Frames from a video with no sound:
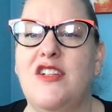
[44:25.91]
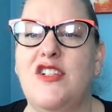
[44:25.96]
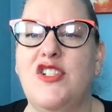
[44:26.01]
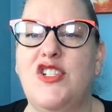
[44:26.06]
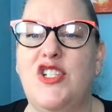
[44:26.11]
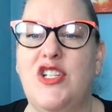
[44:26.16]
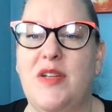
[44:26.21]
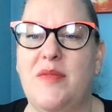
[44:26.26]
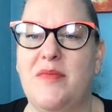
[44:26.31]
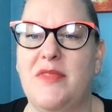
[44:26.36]

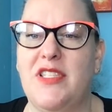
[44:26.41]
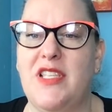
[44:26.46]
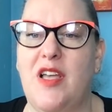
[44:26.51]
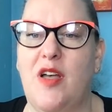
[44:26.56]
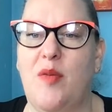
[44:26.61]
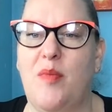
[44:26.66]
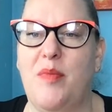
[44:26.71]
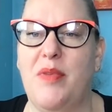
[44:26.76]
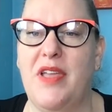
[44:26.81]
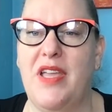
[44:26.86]
Jim's
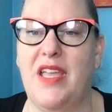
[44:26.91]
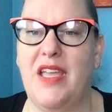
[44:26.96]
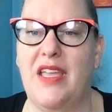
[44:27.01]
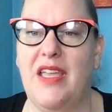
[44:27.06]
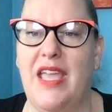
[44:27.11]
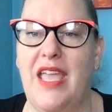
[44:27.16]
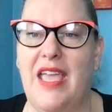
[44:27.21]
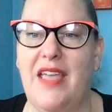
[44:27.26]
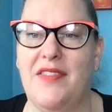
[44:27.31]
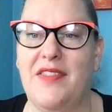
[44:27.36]

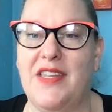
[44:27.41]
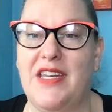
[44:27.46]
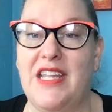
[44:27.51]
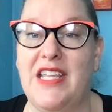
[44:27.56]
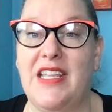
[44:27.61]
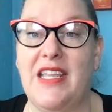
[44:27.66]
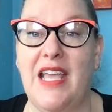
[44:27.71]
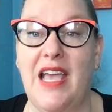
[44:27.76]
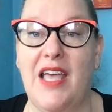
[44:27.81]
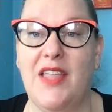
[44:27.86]
helping
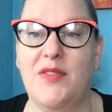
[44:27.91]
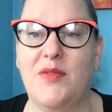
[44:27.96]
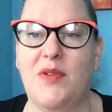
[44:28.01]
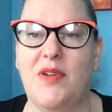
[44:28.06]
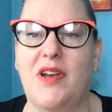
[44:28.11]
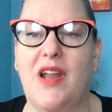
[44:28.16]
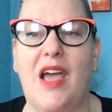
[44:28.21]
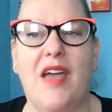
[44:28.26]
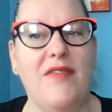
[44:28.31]
Anthony and Catherine.